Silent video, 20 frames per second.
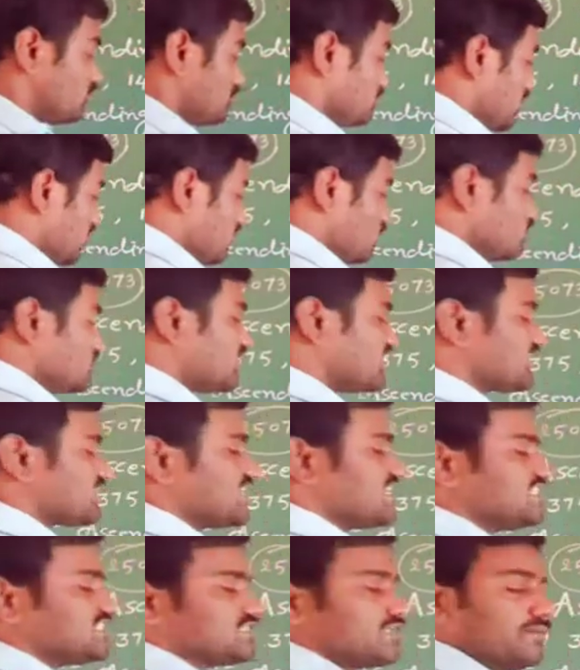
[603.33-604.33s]
by using
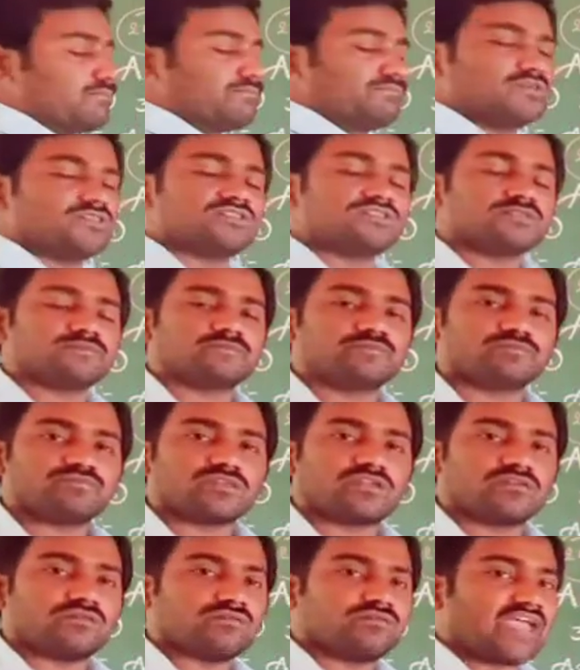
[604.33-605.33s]
these numbers,
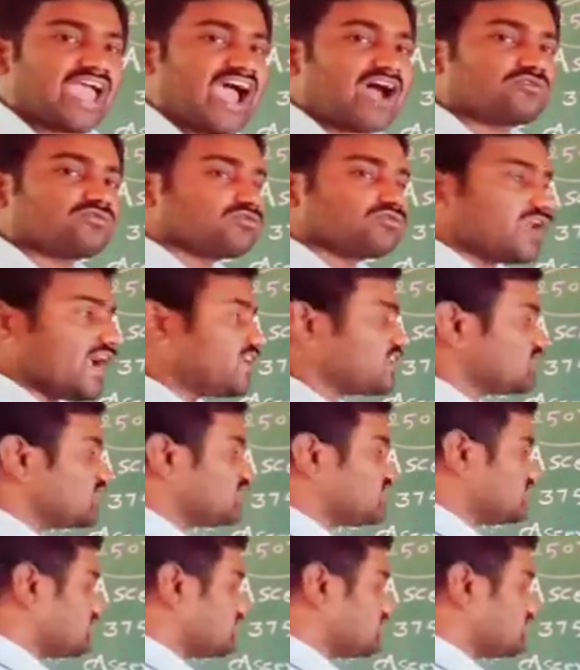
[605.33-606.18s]
we have to write in the